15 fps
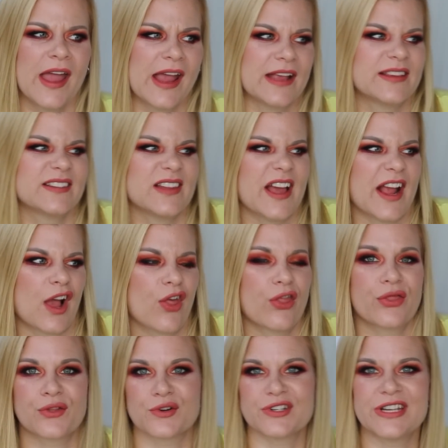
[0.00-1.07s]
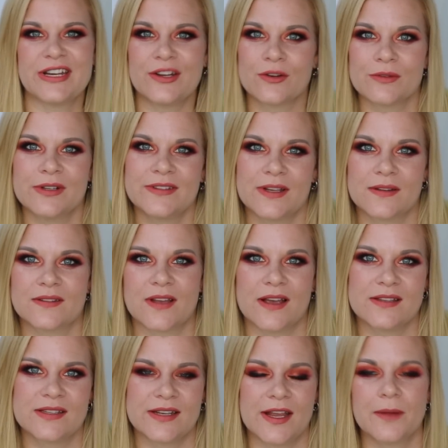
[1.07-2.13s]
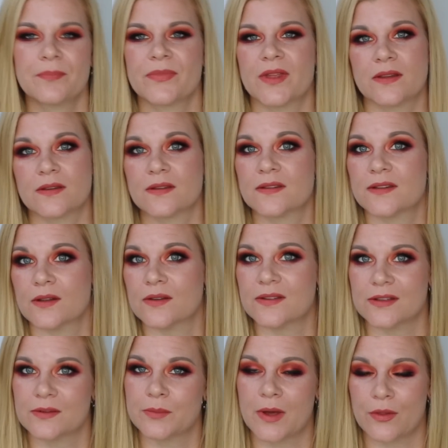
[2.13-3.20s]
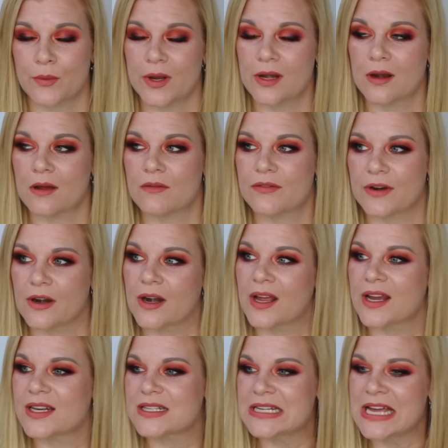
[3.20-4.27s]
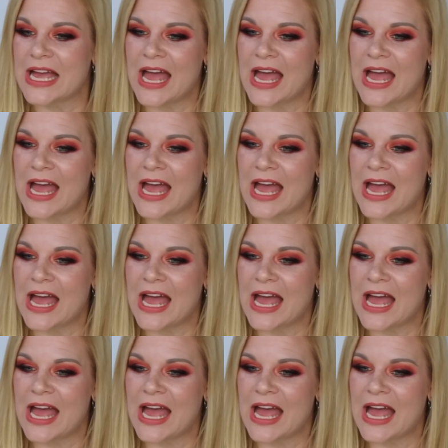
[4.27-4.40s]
It's like thirteen degrees outside today. That's in Celsius, by the way, not Fahrenheit.